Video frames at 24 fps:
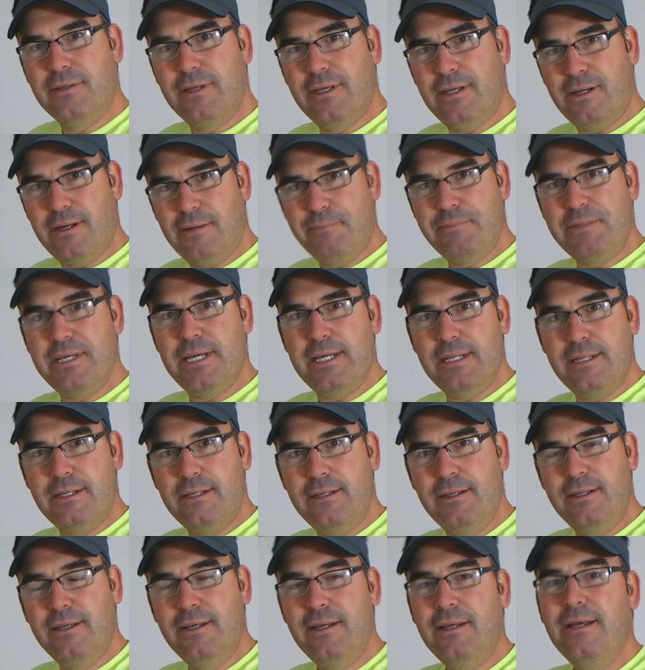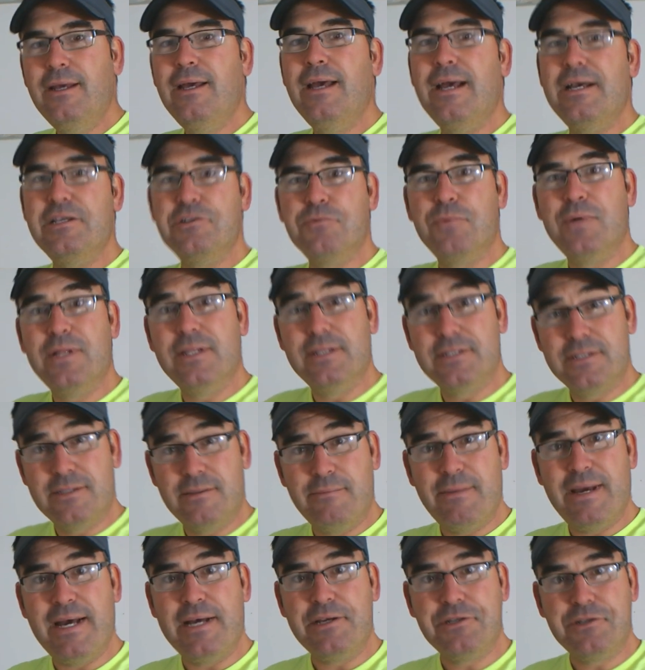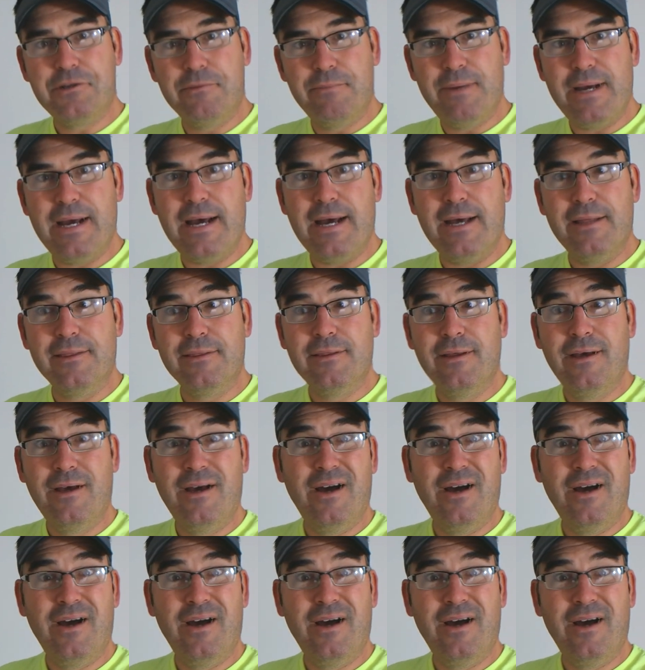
and updated, as well as the master bath.